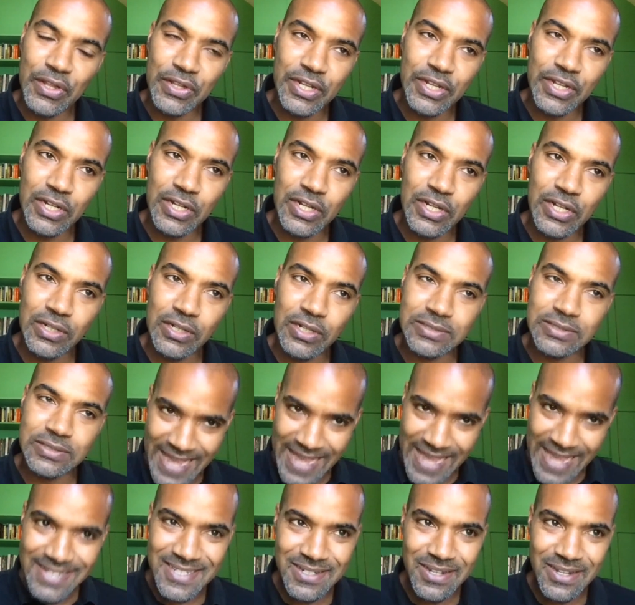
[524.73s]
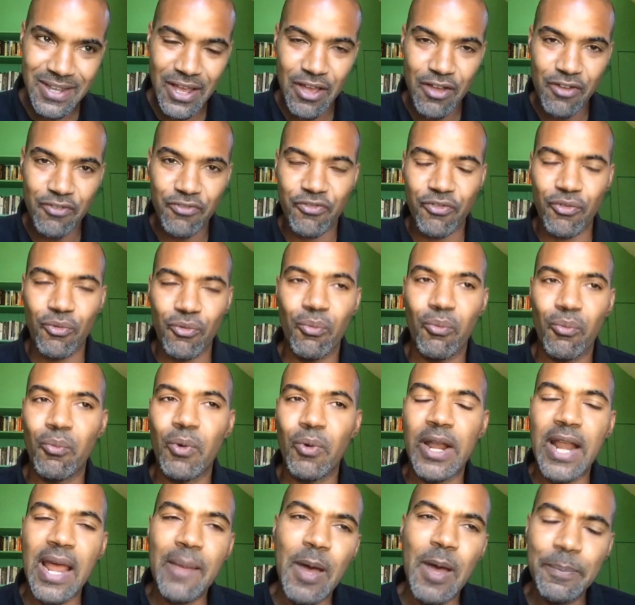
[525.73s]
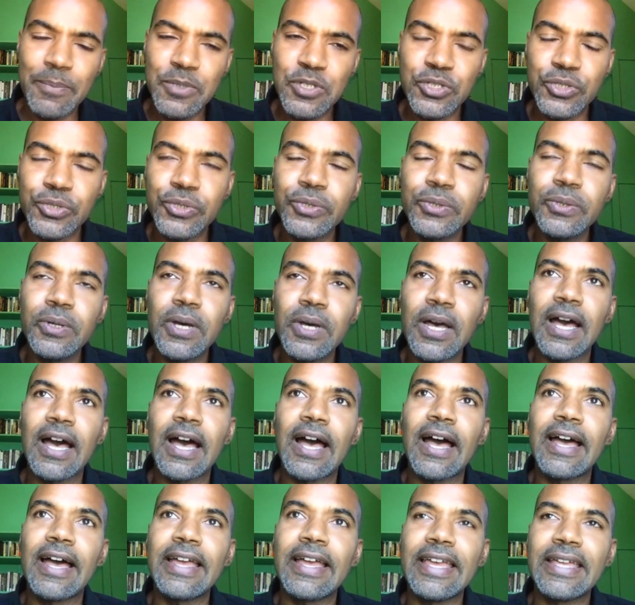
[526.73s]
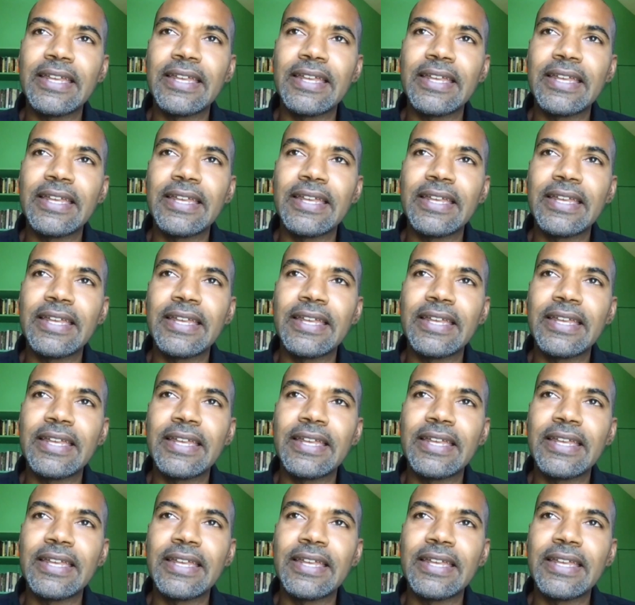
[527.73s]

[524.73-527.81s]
a, little taste of what I'm up to uh,